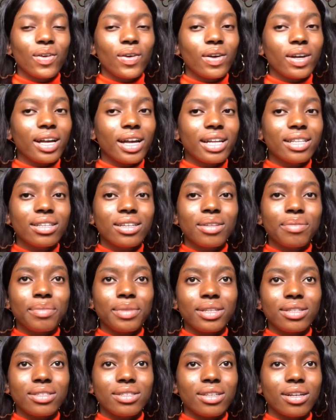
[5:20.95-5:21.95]
Organic
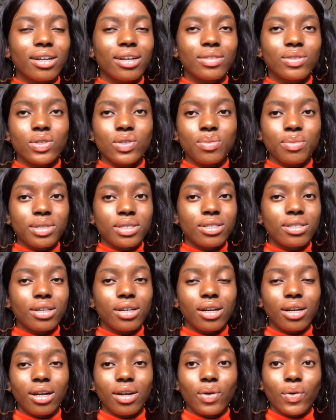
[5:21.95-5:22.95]
meats are those meats
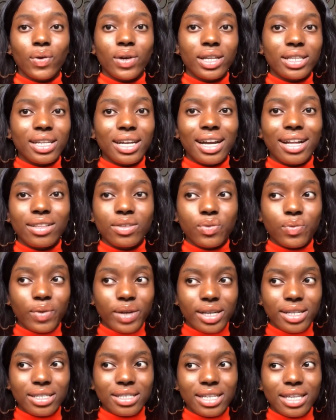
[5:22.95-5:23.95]
that are organically
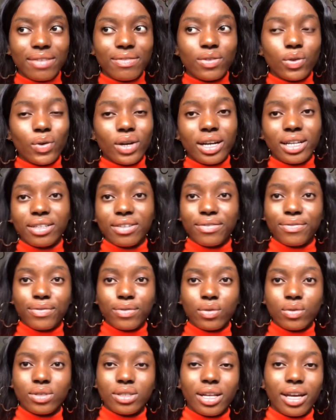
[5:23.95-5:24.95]
raised, given organic
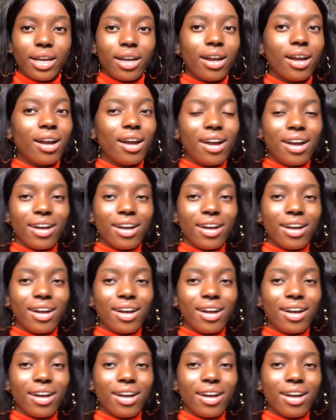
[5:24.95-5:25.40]
foods like